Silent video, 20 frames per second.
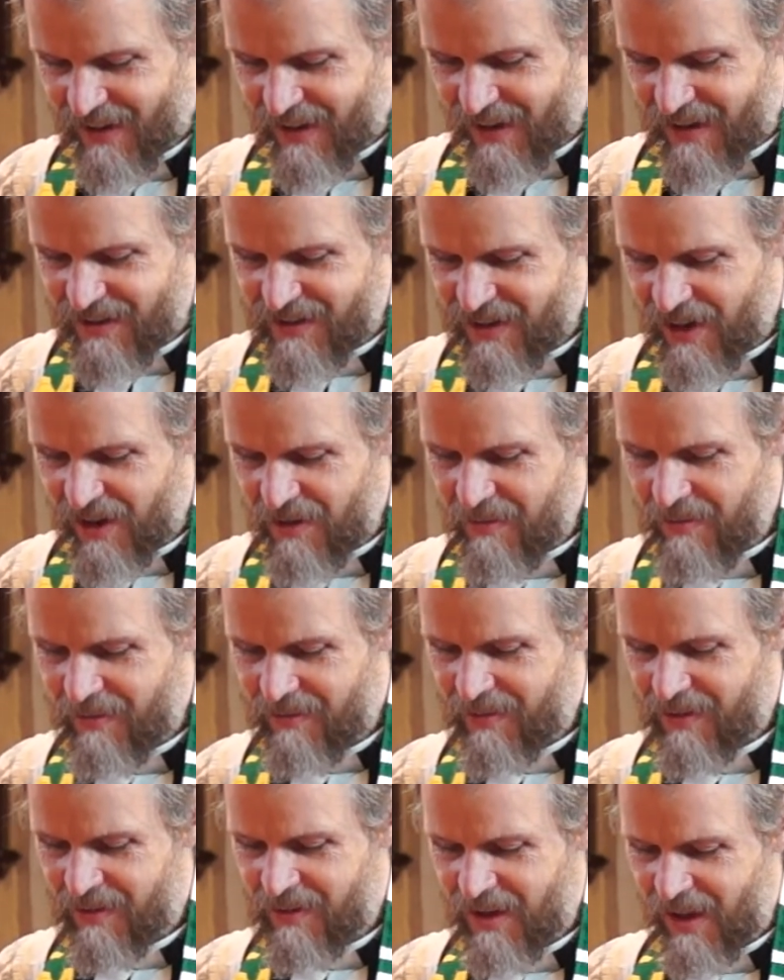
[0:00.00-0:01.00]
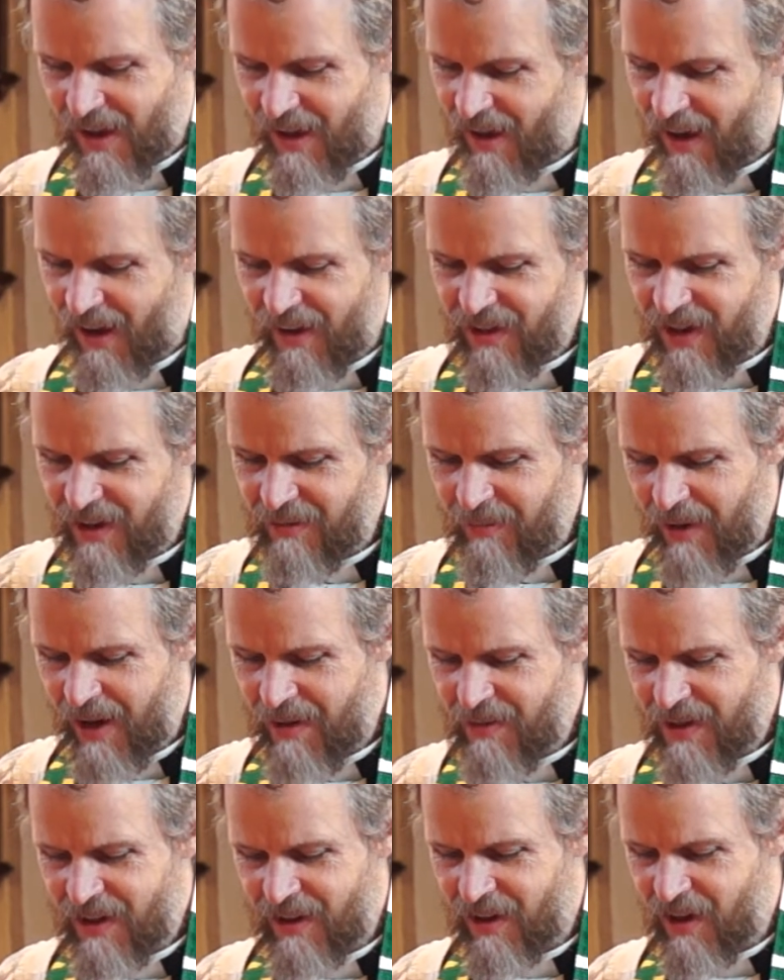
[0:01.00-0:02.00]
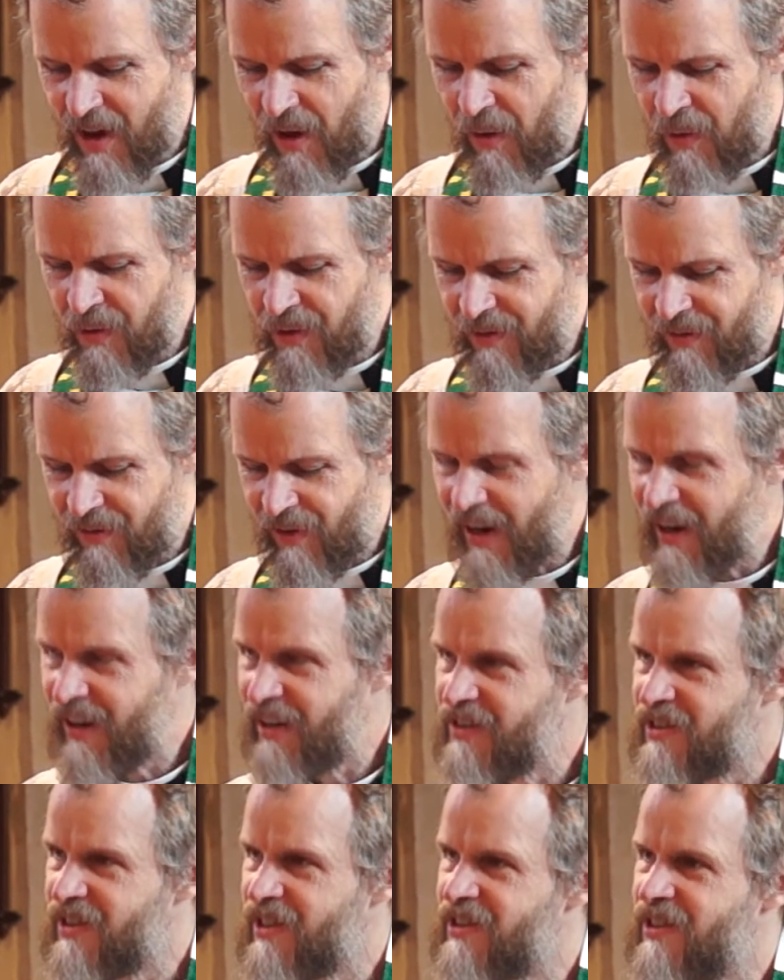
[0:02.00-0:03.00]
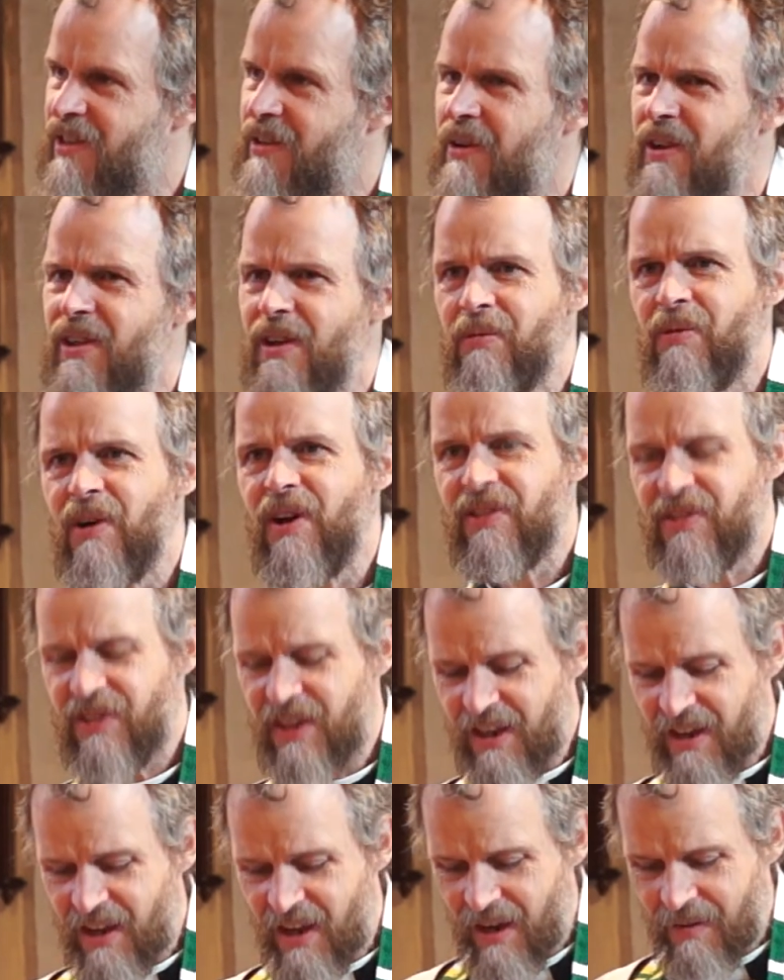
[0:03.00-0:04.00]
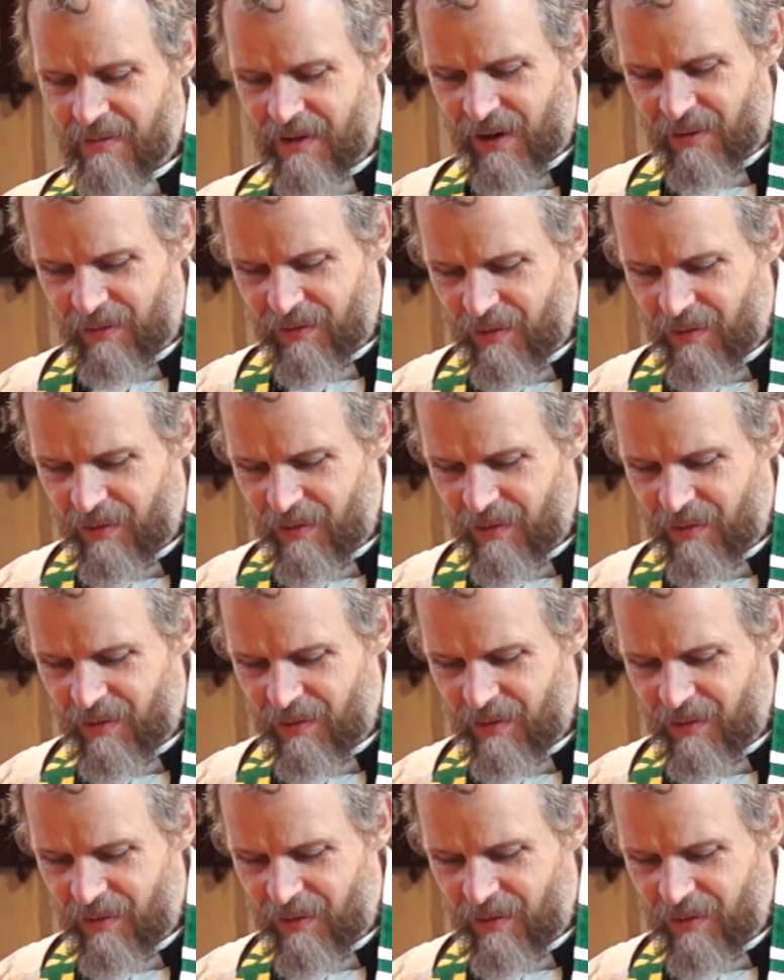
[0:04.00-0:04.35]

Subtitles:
And so I think maybe the gold, the frankincense, no, they're worth thinking about.